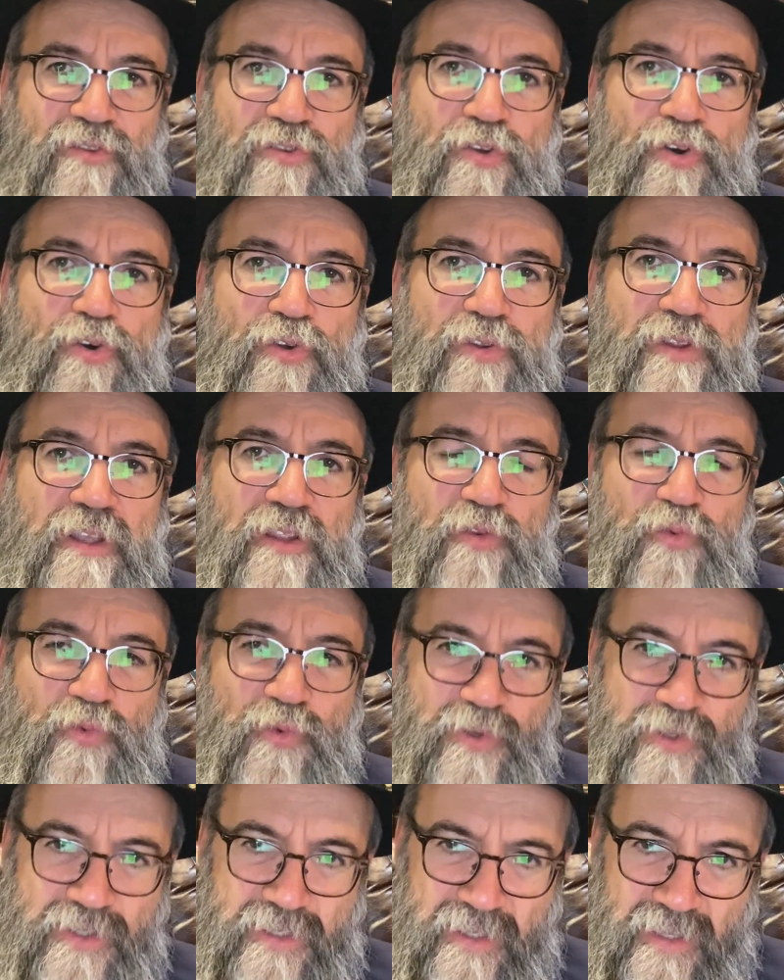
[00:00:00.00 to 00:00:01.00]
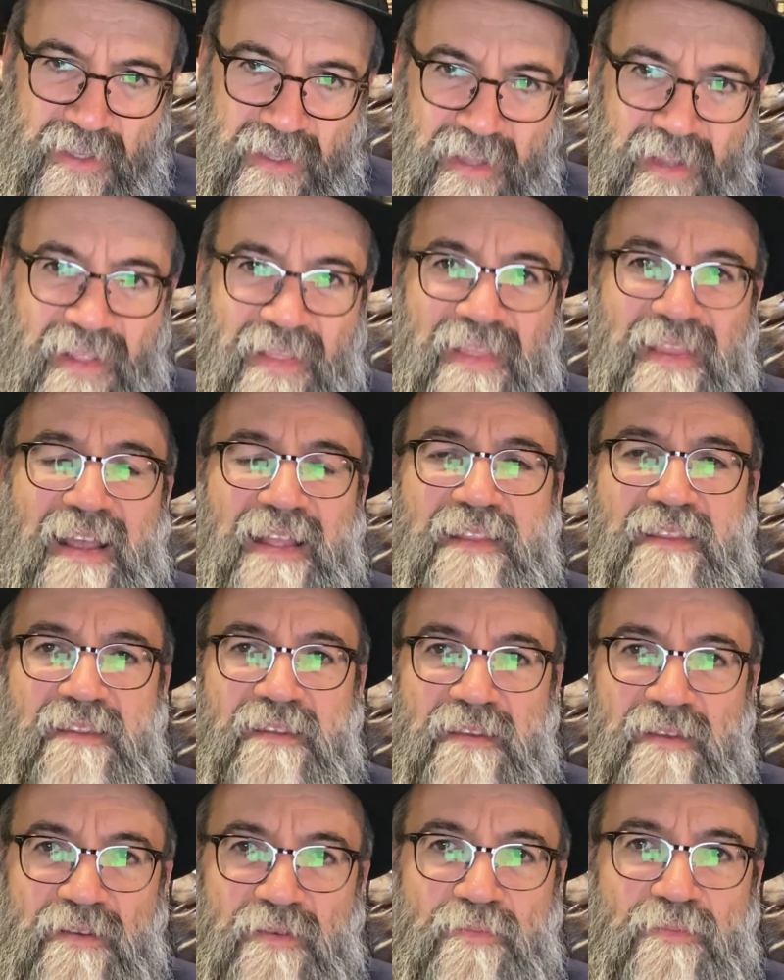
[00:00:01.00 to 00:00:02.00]
dough that was
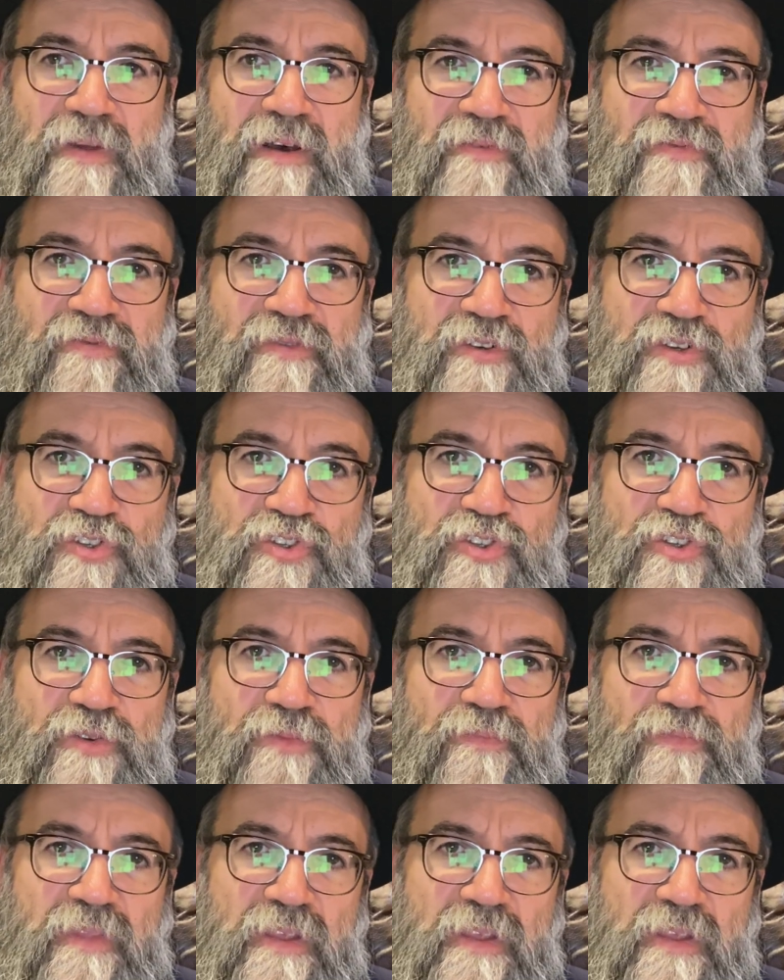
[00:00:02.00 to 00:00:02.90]
not mafresh,